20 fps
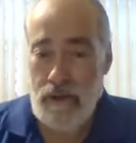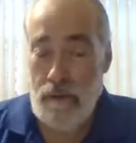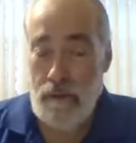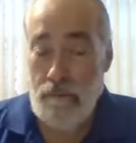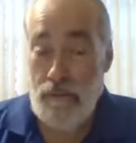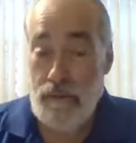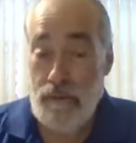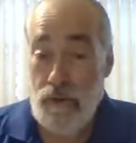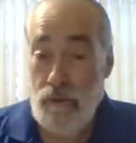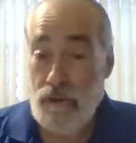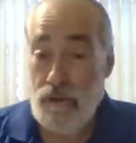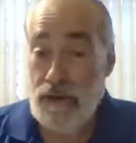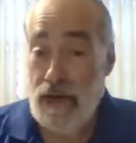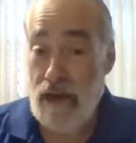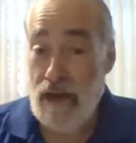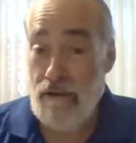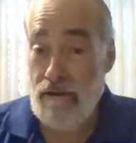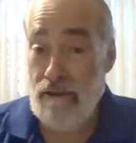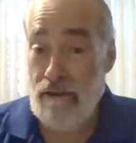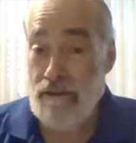but they were
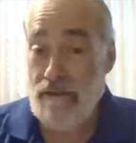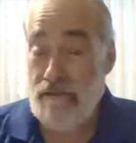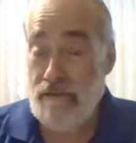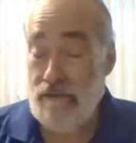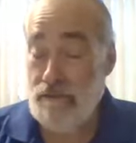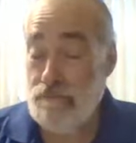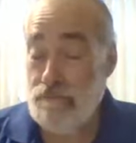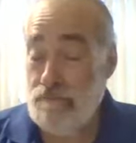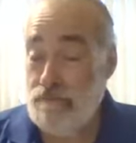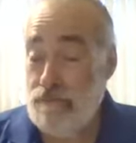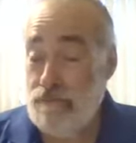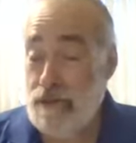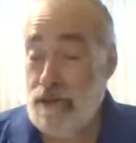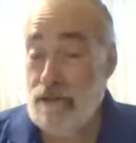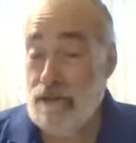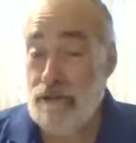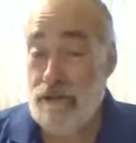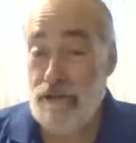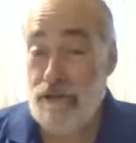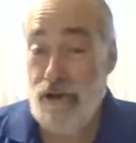carrying these big,
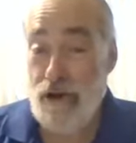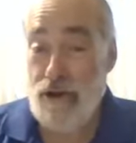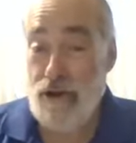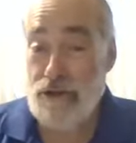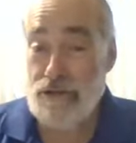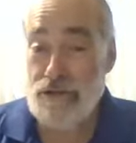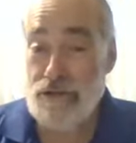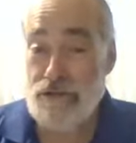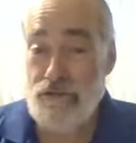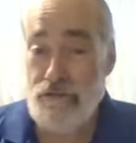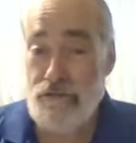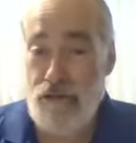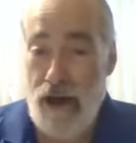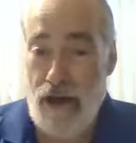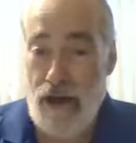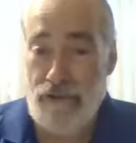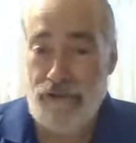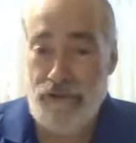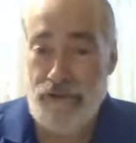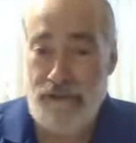large
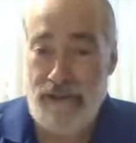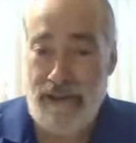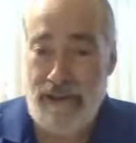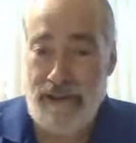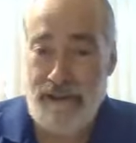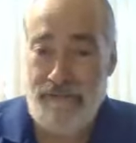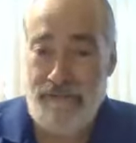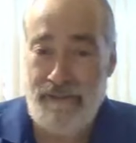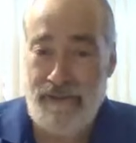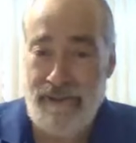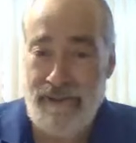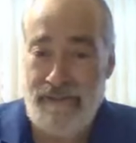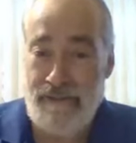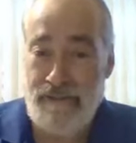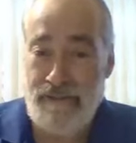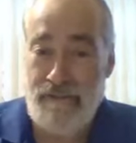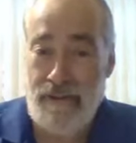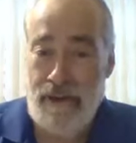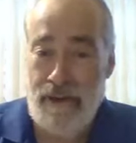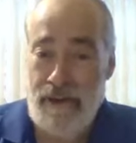crosses, like as
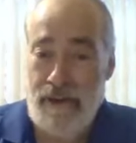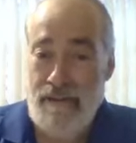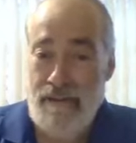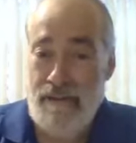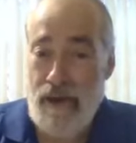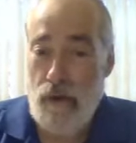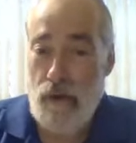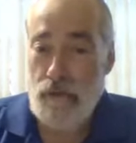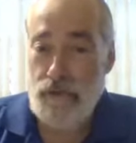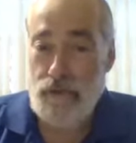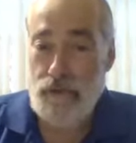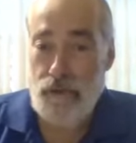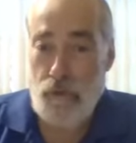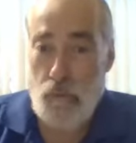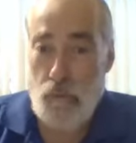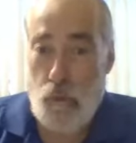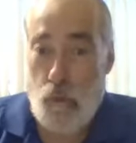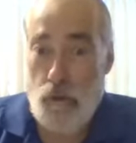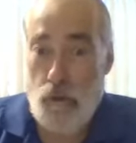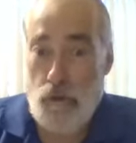if that was going to
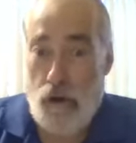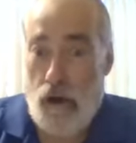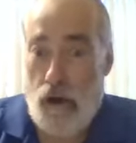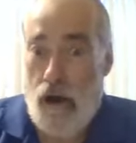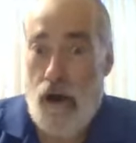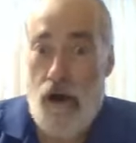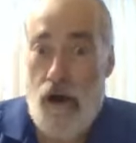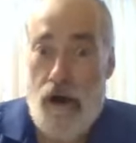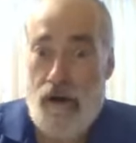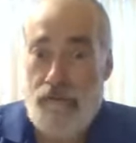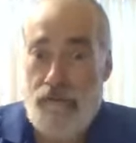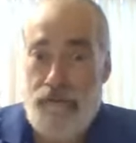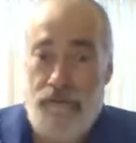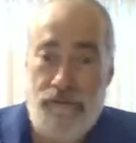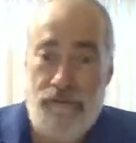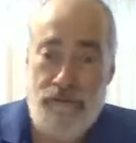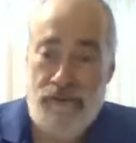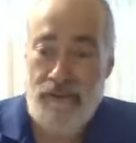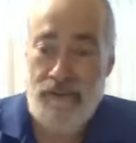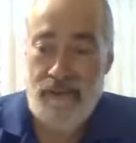ward off
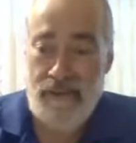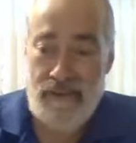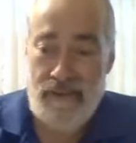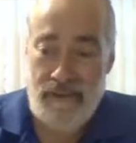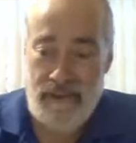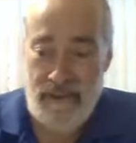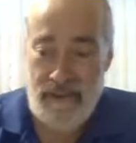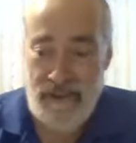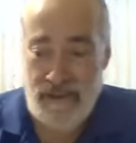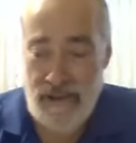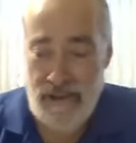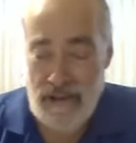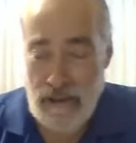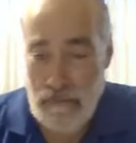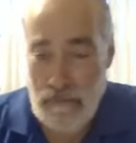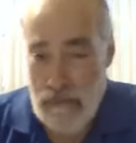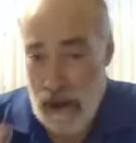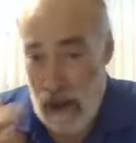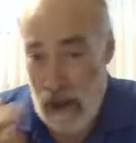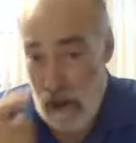you know any
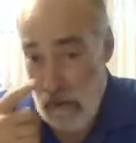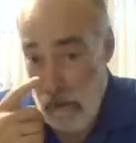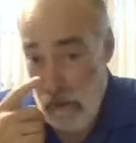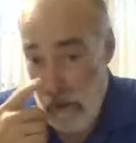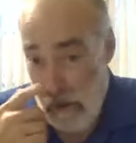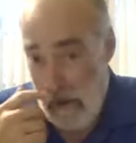power